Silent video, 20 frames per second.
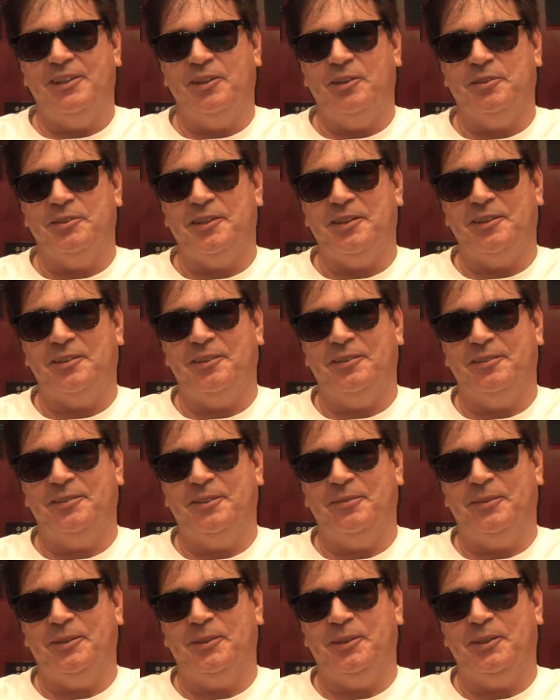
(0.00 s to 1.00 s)
A little technical
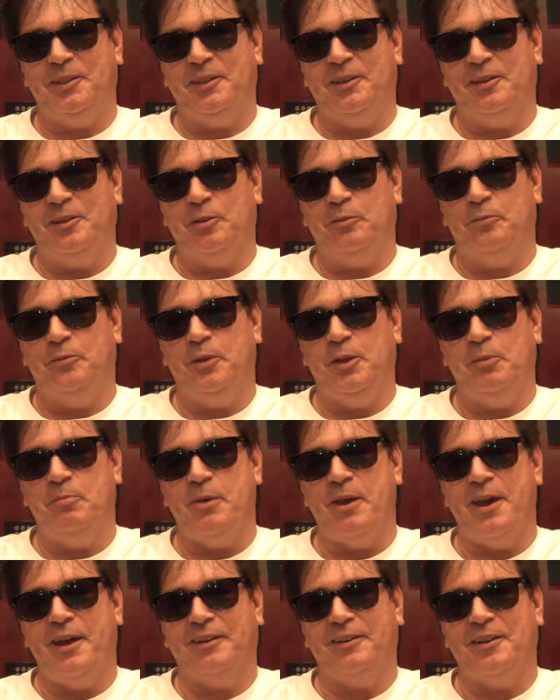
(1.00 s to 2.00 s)
difficulty there, a little
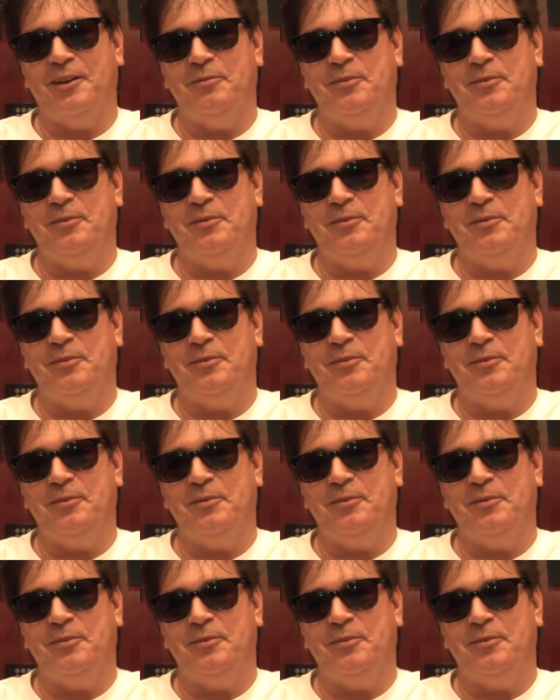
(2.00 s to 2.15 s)
feedback.